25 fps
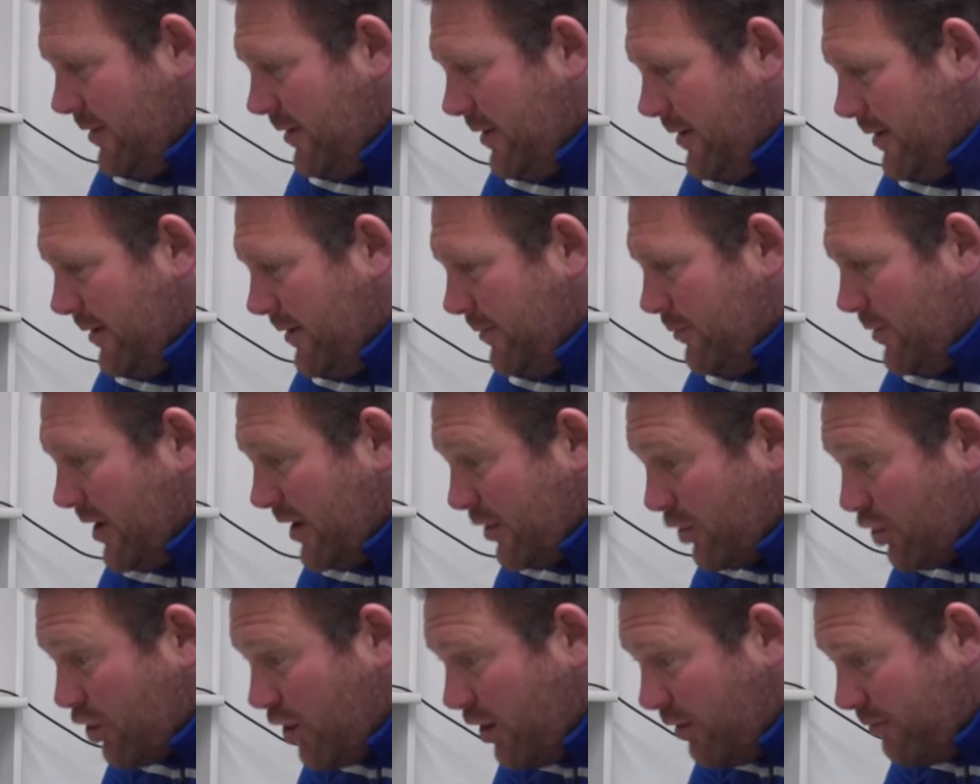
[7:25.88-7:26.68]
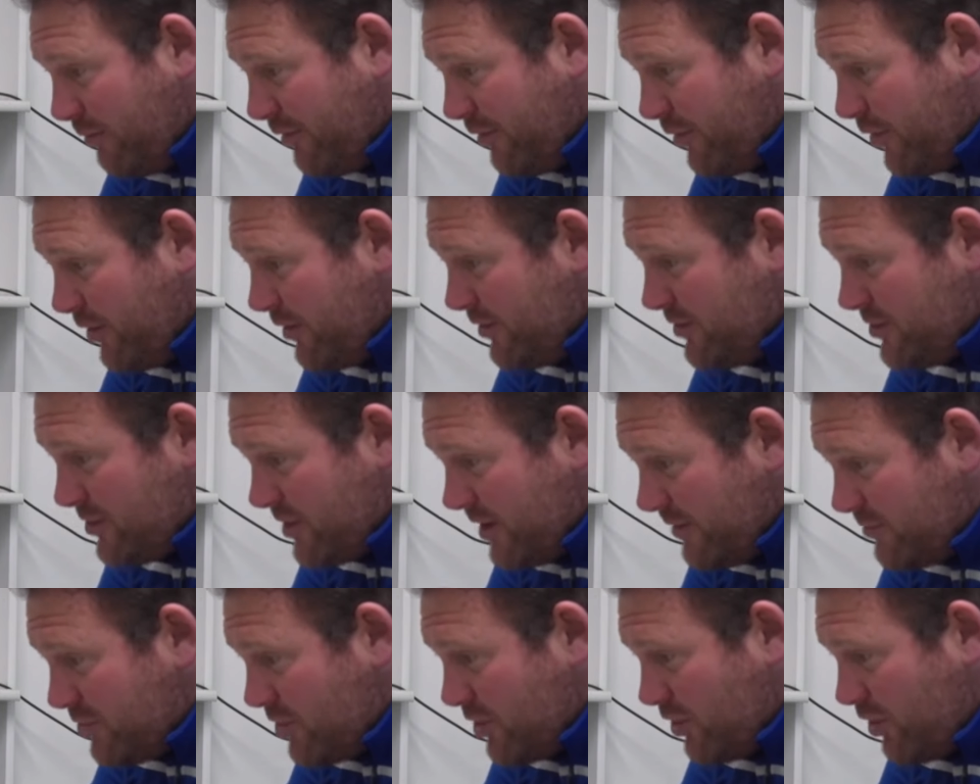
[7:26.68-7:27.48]
And confidence,
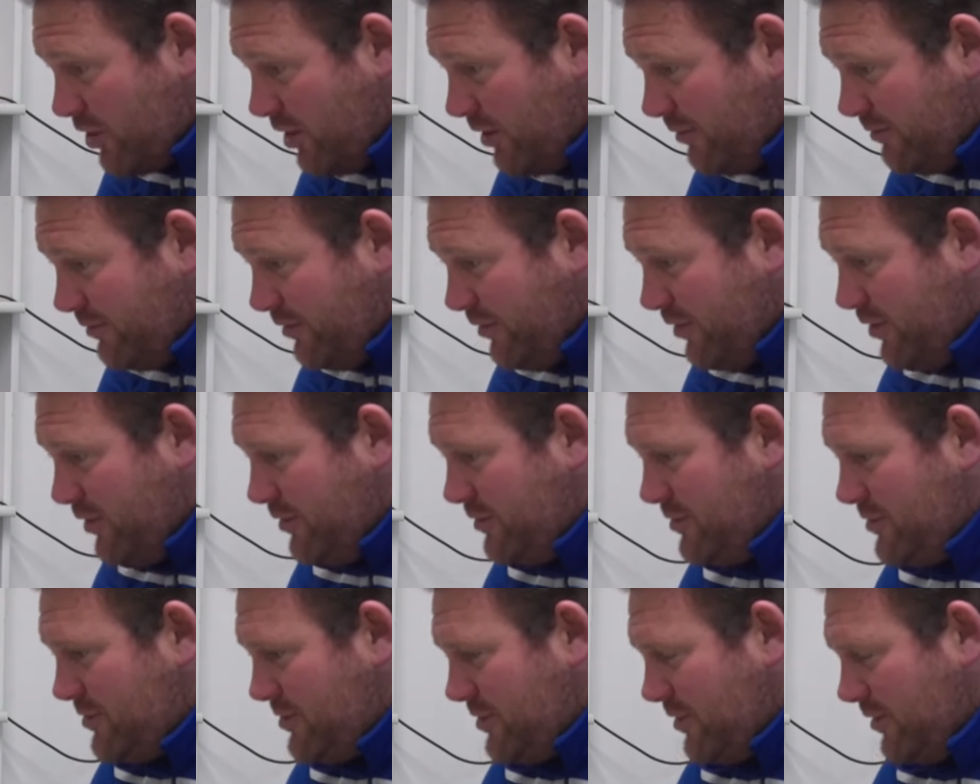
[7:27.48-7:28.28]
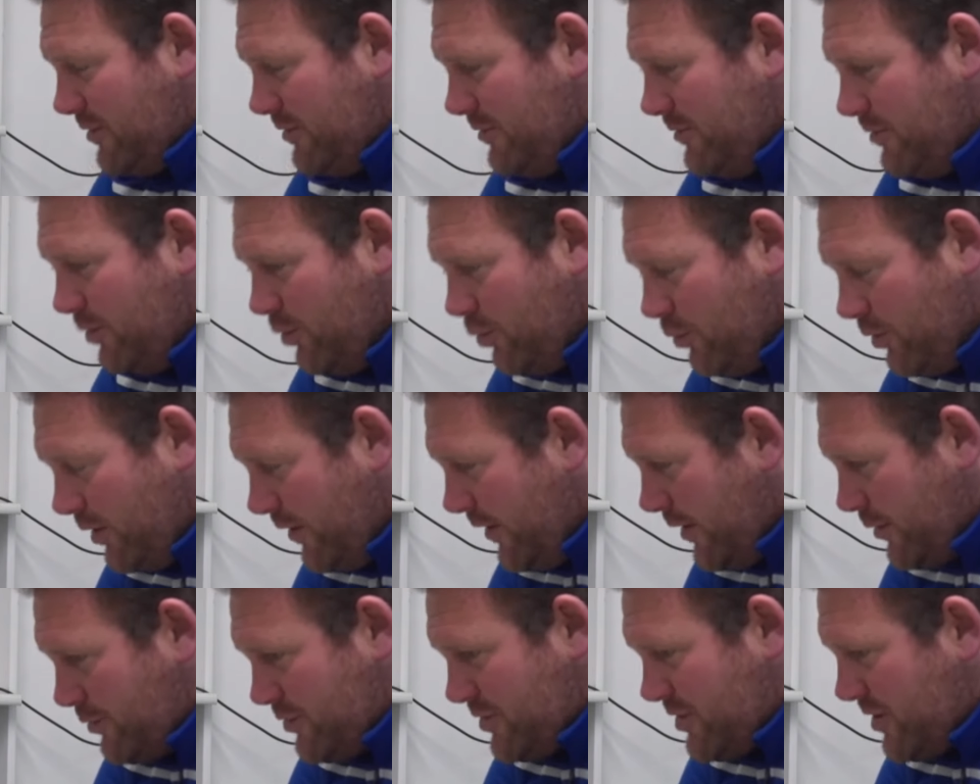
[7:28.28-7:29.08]
gives you confidence and all
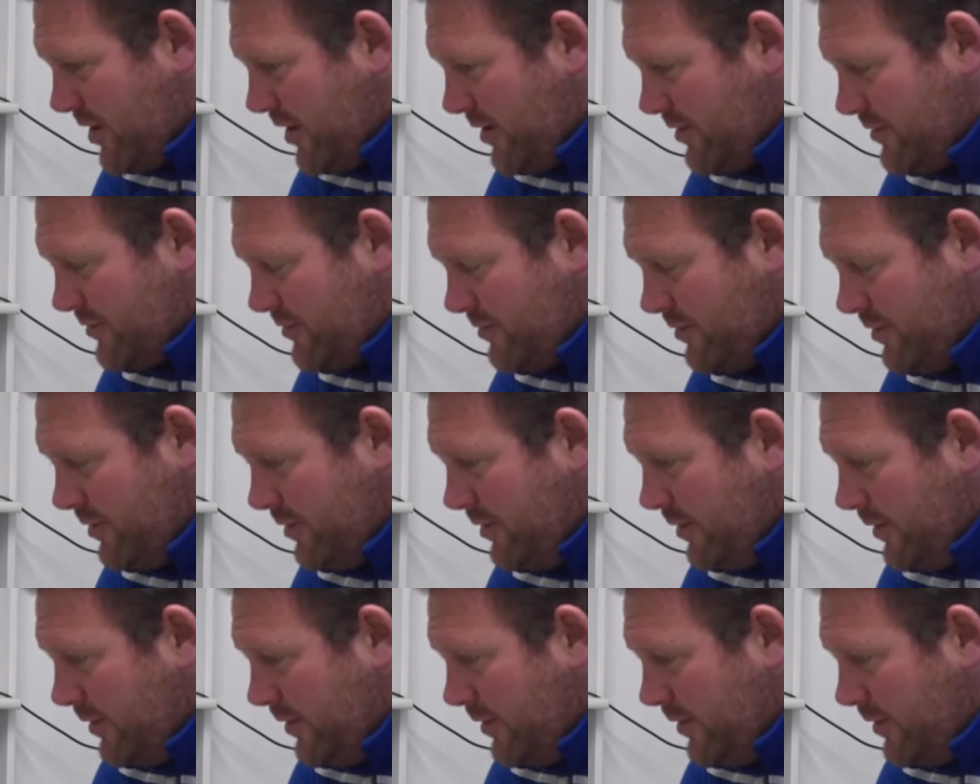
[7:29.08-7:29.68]
of those things.